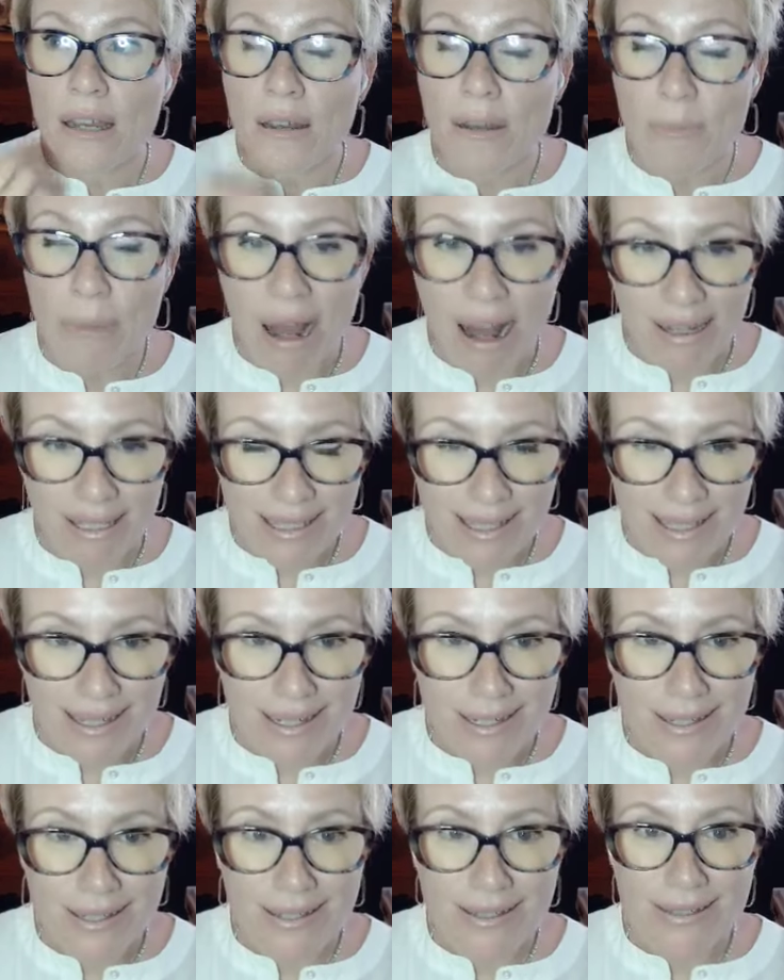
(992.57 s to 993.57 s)

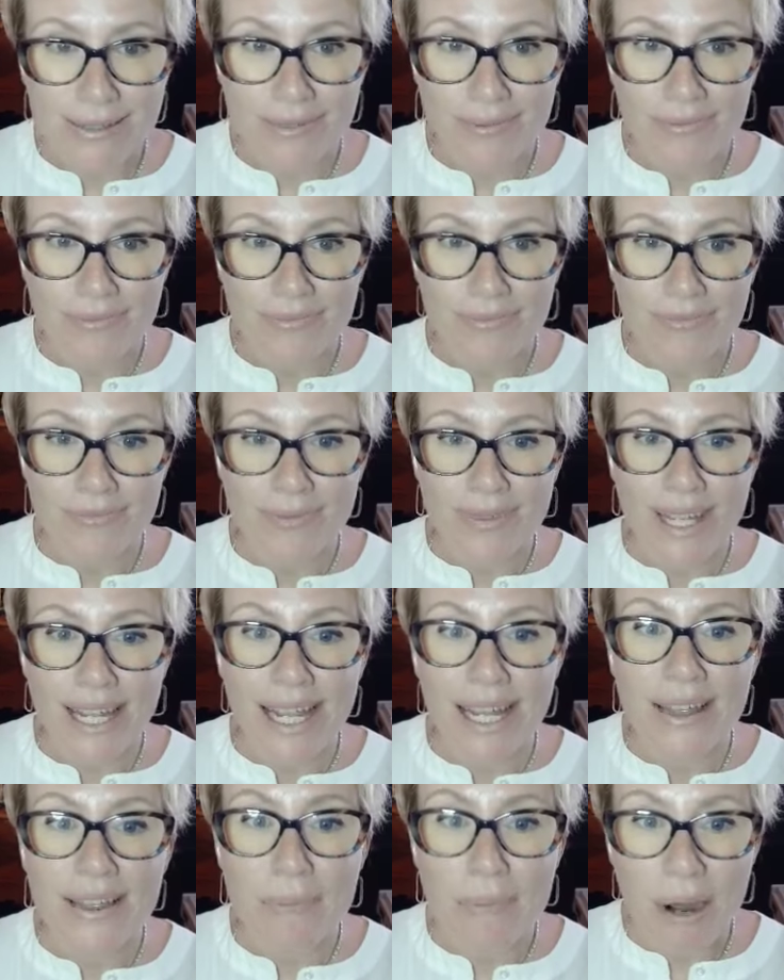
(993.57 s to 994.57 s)
policies,
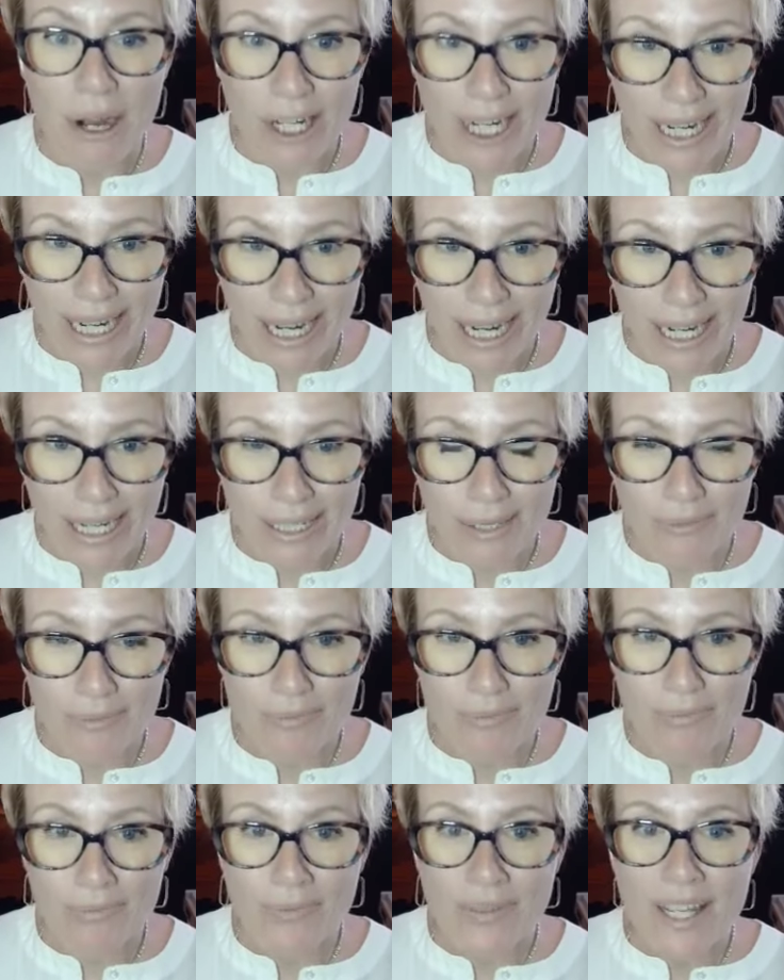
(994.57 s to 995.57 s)
in the marketing.
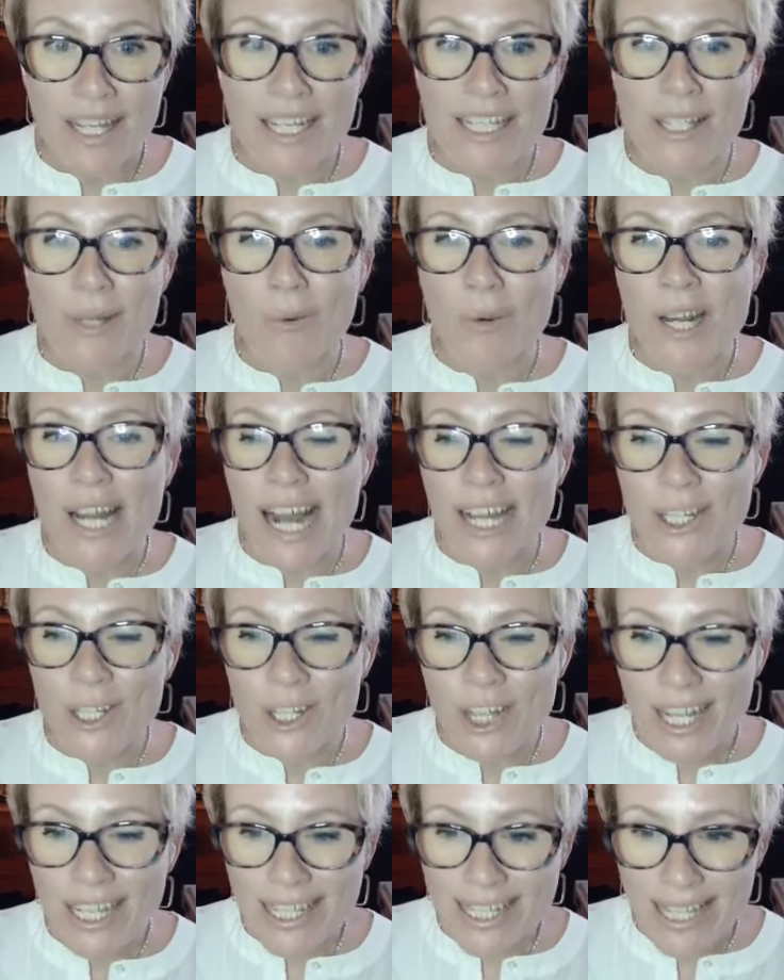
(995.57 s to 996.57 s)
So we're not
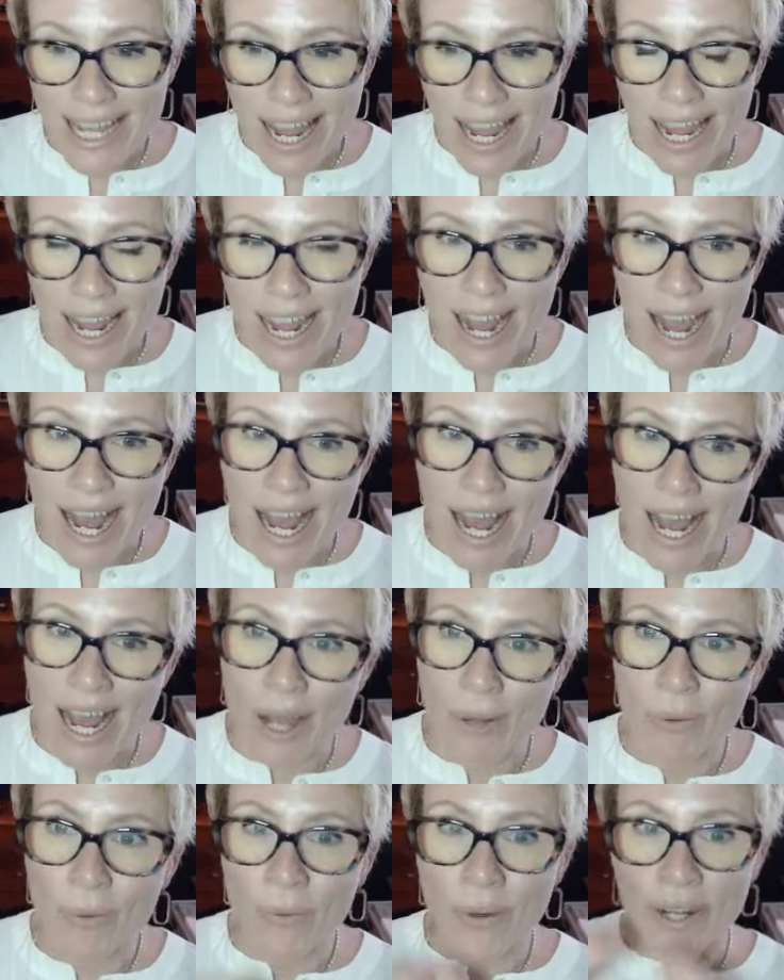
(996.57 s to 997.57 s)
just saying
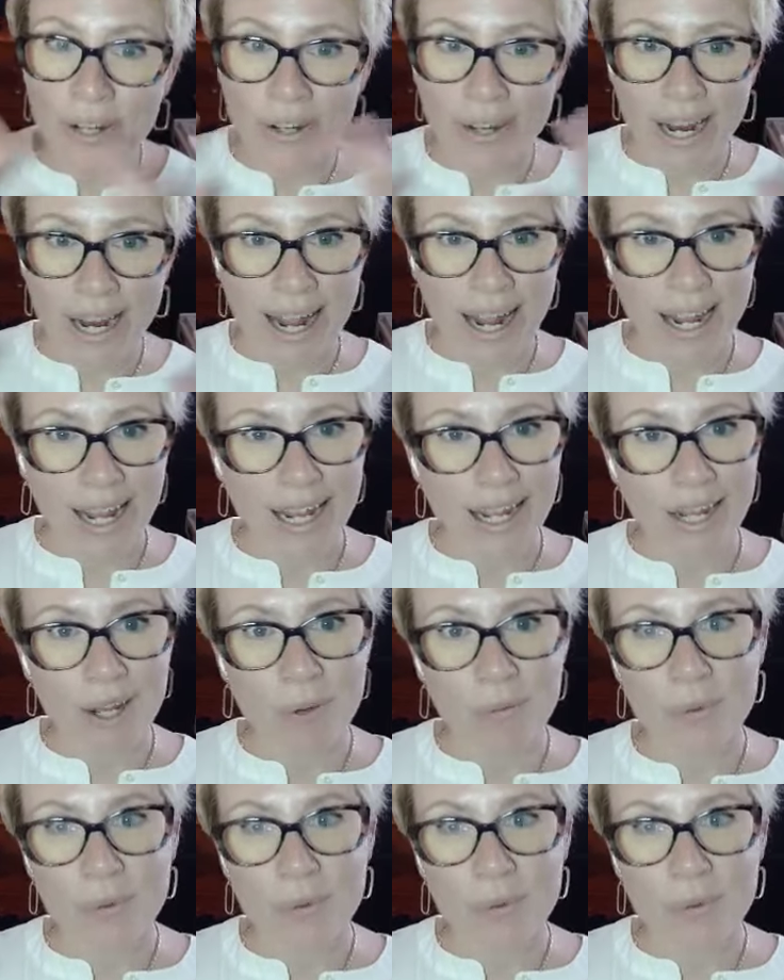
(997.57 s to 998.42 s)
we're a